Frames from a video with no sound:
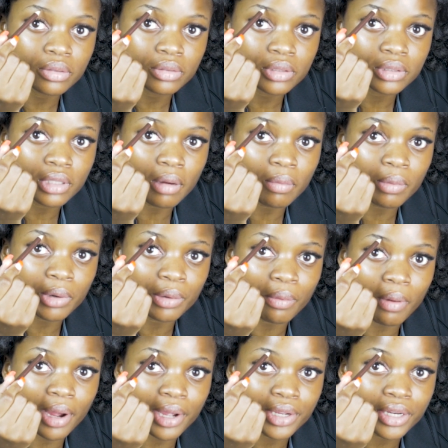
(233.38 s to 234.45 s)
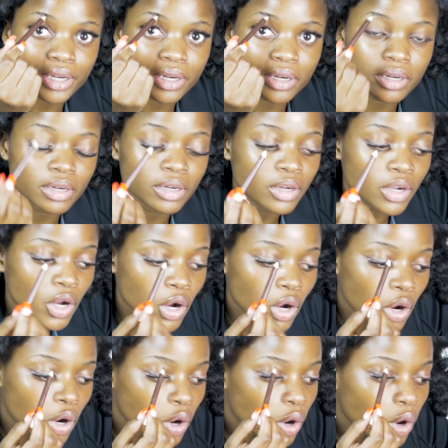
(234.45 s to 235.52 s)
somewhere right here,
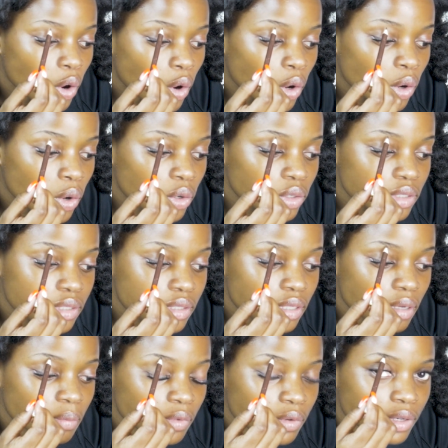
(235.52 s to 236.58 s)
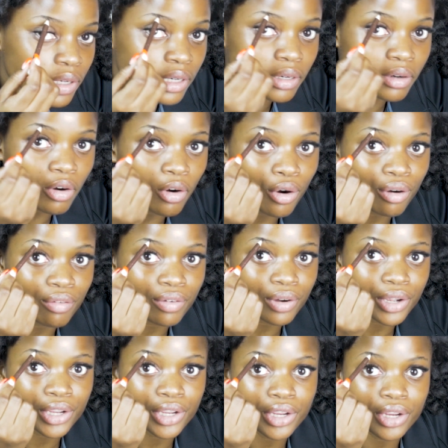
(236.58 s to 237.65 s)
or somewhere over
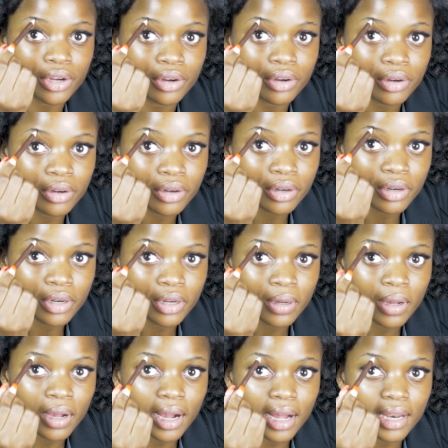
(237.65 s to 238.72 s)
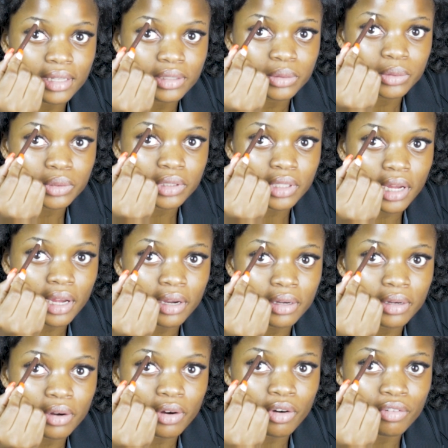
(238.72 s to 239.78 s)
here. I like to start
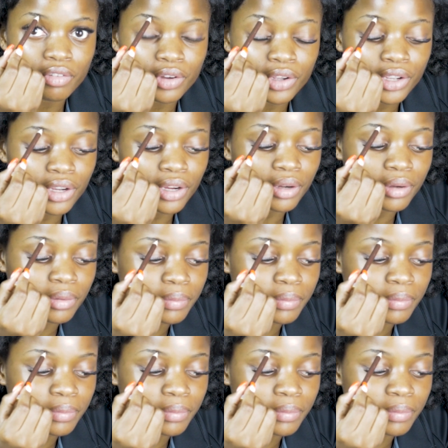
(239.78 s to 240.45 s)
over here.